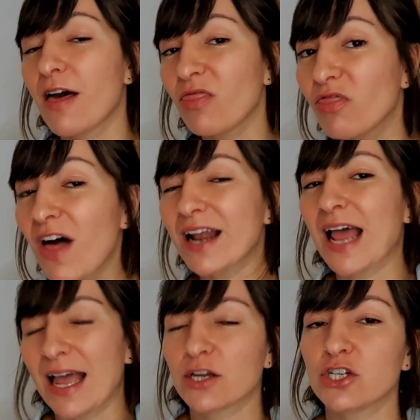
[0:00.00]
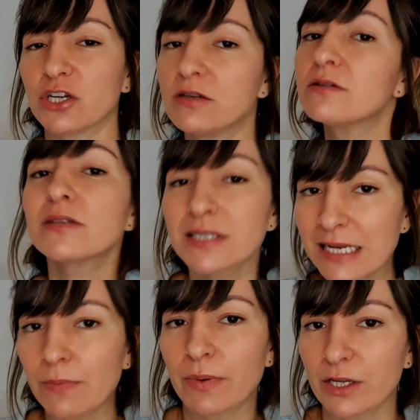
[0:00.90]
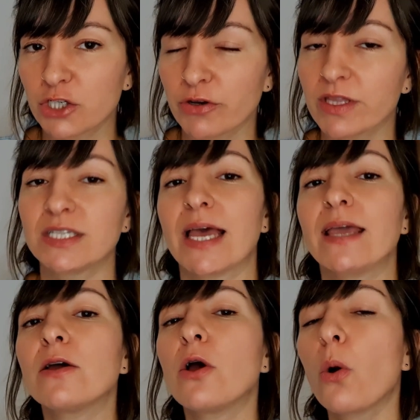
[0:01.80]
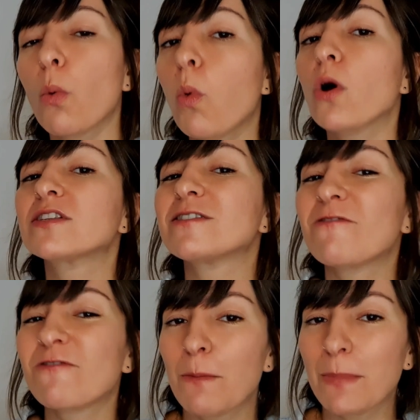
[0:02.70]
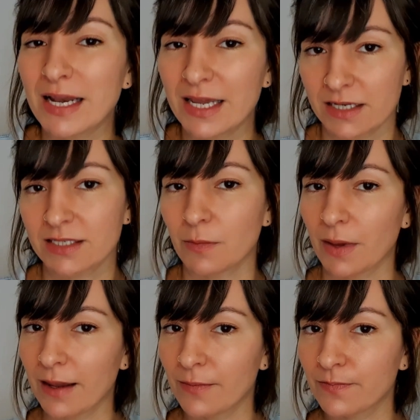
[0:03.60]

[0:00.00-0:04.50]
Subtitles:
that action, sleeping during the day, was familiar to me.